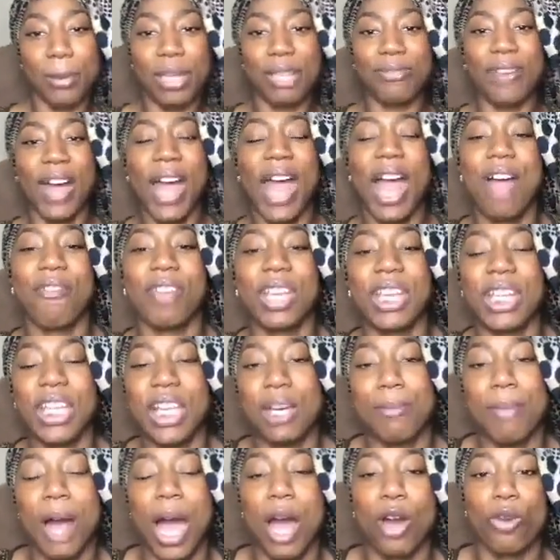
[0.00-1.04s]
And if I have any
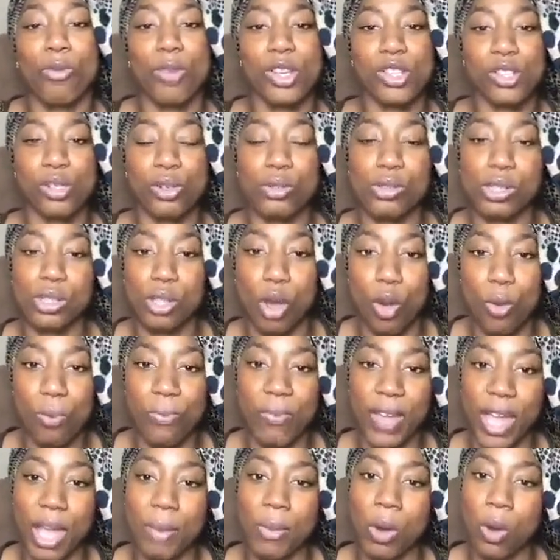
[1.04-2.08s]
of my original Scope
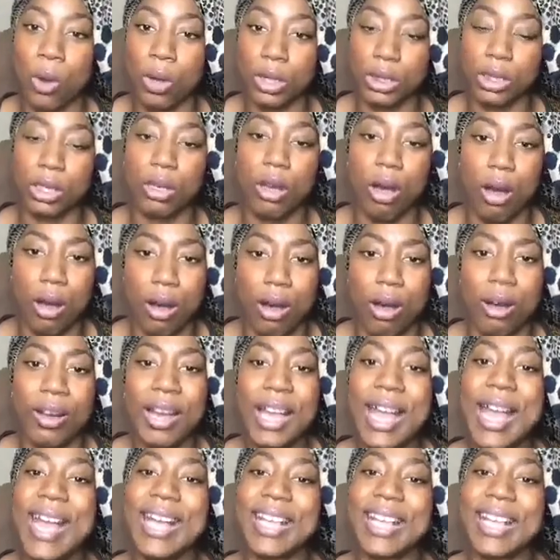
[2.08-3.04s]
fam on the call,